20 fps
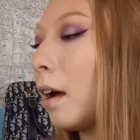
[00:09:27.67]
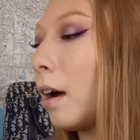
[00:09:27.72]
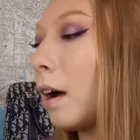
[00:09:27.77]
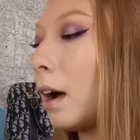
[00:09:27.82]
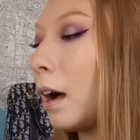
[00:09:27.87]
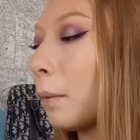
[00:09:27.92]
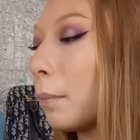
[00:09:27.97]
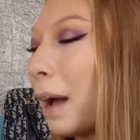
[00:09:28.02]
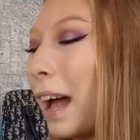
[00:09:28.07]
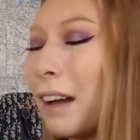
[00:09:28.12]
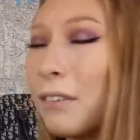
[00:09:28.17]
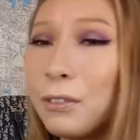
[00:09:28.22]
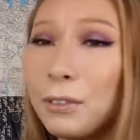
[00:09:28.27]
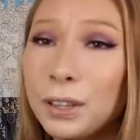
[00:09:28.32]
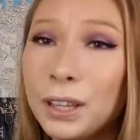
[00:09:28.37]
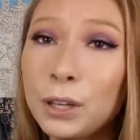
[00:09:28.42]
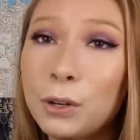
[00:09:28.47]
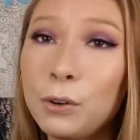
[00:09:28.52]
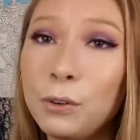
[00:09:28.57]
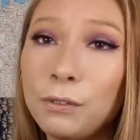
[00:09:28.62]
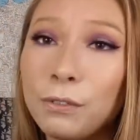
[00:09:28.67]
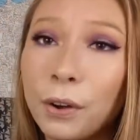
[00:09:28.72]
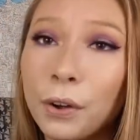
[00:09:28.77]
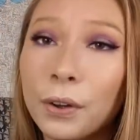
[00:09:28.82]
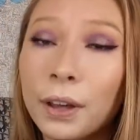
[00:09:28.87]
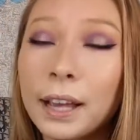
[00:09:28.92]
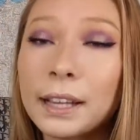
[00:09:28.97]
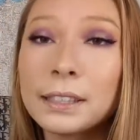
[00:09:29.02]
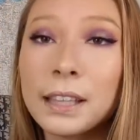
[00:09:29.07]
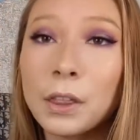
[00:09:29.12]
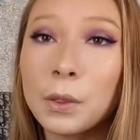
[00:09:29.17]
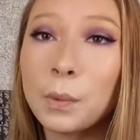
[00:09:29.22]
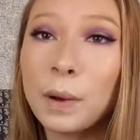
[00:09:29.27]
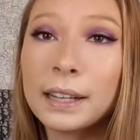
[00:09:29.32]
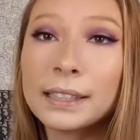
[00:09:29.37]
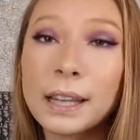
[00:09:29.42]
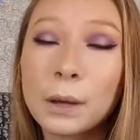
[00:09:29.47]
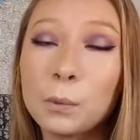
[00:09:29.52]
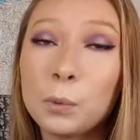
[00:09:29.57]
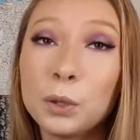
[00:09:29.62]
I have a really cool phone case,
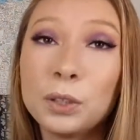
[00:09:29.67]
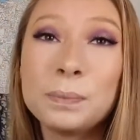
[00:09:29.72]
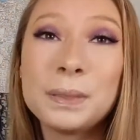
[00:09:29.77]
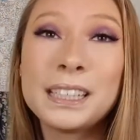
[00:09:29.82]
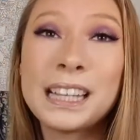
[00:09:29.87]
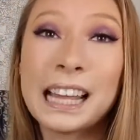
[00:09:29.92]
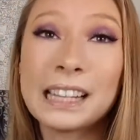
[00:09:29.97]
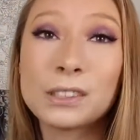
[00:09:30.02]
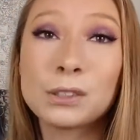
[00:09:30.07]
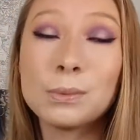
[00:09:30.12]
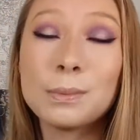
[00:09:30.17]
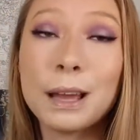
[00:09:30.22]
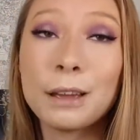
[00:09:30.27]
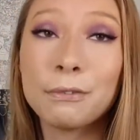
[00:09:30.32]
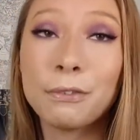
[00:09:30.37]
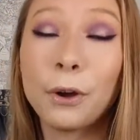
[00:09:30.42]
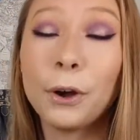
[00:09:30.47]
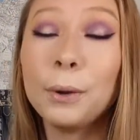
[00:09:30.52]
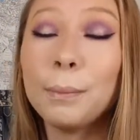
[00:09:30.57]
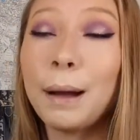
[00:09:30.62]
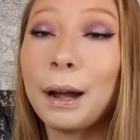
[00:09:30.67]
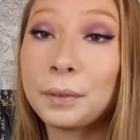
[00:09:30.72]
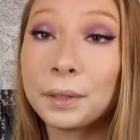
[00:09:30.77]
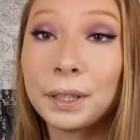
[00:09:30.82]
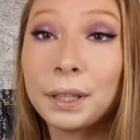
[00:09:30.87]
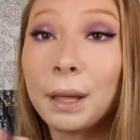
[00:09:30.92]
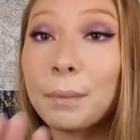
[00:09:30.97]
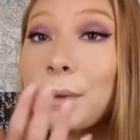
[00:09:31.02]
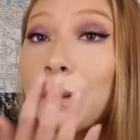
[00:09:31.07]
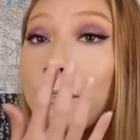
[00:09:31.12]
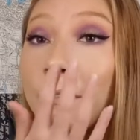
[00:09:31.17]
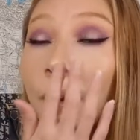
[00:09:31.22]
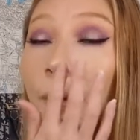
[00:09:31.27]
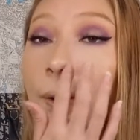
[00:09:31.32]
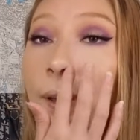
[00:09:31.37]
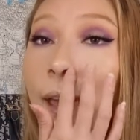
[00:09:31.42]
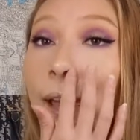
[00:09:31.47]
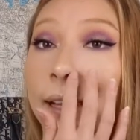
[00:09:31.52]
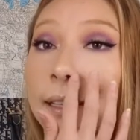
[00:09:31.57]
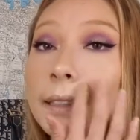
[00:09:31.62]
otherwise I would bedazzle my phone, but I really like my phone
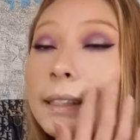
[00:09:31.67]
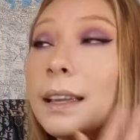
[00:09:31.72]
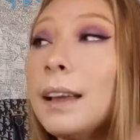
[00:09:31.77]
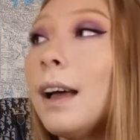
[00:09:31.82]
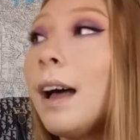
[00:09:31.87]
case.